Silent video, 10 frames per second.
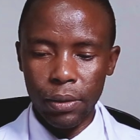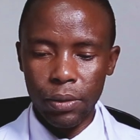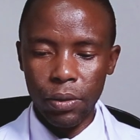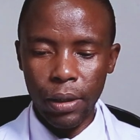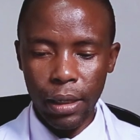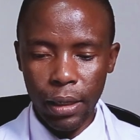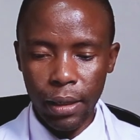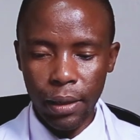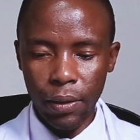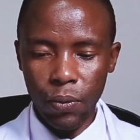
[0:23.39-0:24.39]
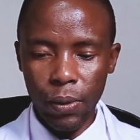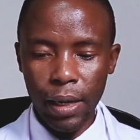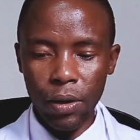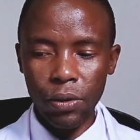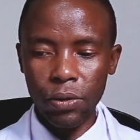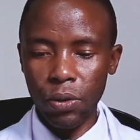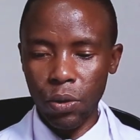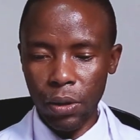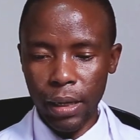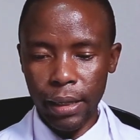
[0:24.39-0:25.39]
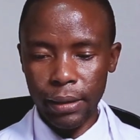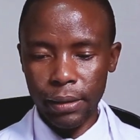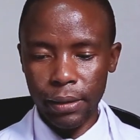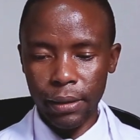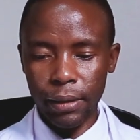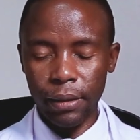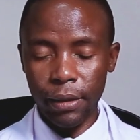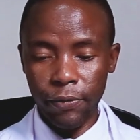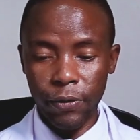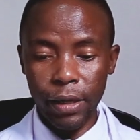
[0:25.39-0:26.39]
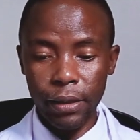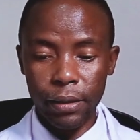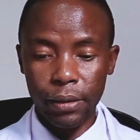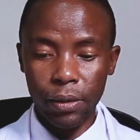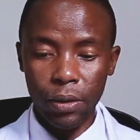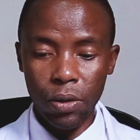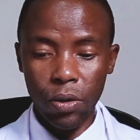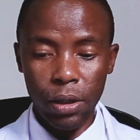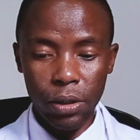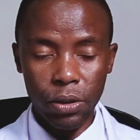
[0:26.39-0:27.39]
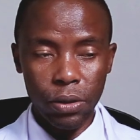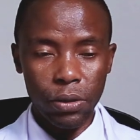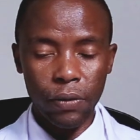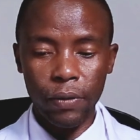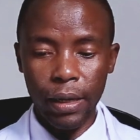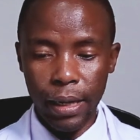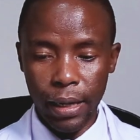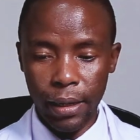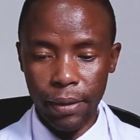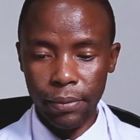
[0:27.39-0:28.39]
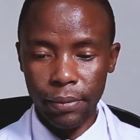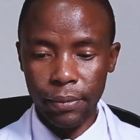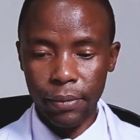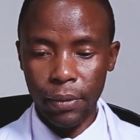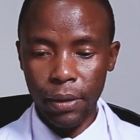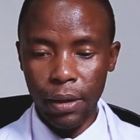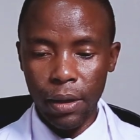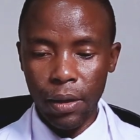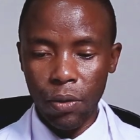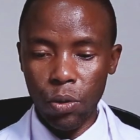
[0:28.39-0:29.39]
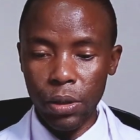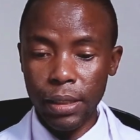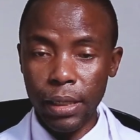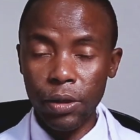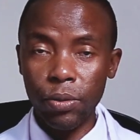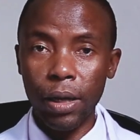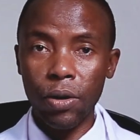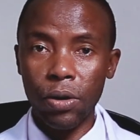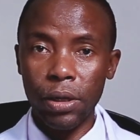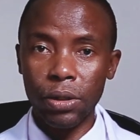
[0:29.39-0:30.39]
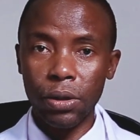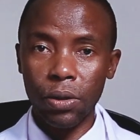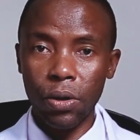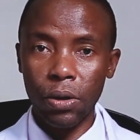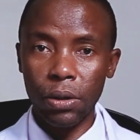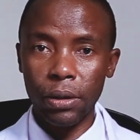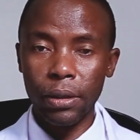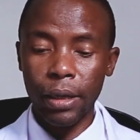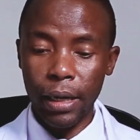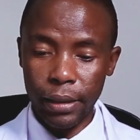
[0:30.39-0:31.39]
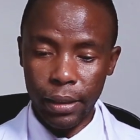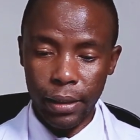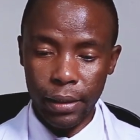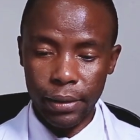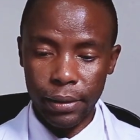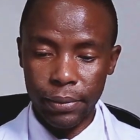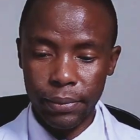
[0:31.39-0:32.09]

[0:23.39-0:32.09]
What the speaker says: Today, we are going to look at different conditions of the eye. We will start with a condition called cataract.